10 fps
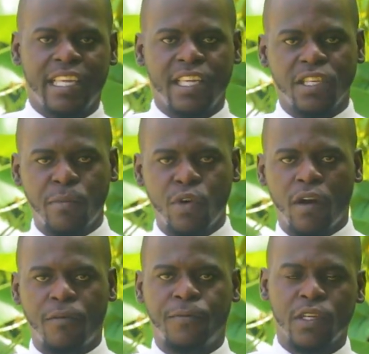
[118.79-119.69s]
in the book
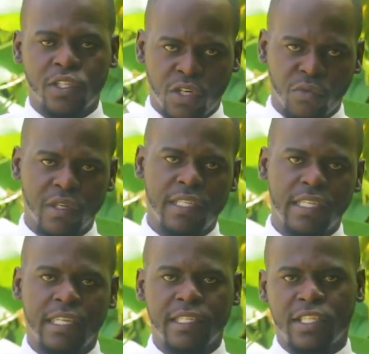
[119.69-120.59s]
of 1
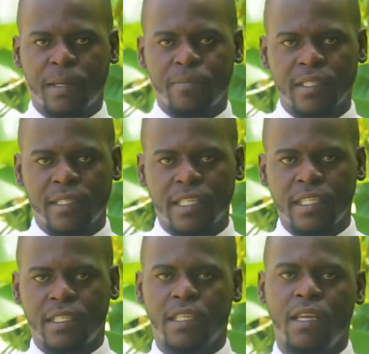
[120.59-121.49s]
Corinthians chapter
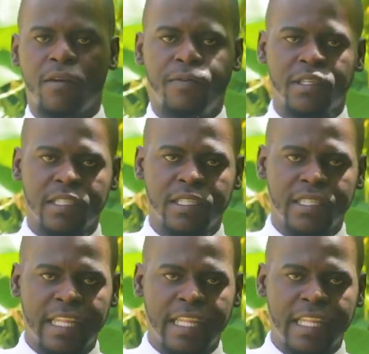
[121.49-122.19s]
6, verses